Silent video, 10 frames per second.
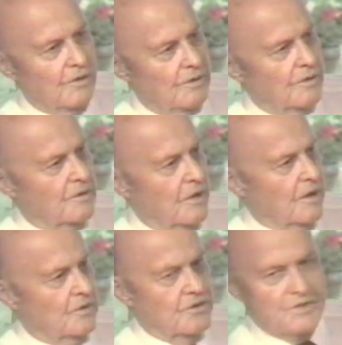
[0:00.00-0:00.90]

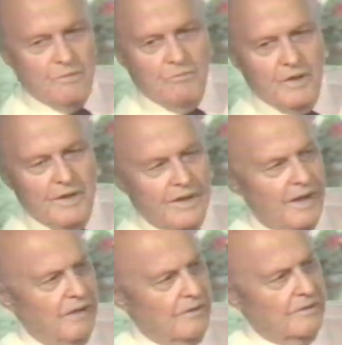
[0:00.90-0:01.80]
Just keep
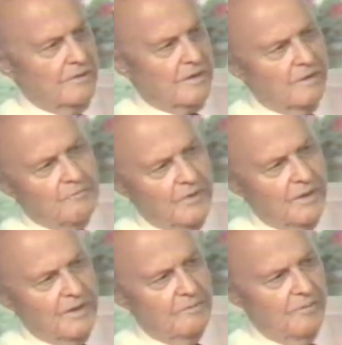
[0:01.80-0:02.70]
it low and
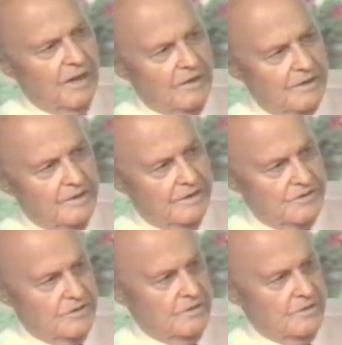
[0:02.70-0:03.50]
keep it in the company.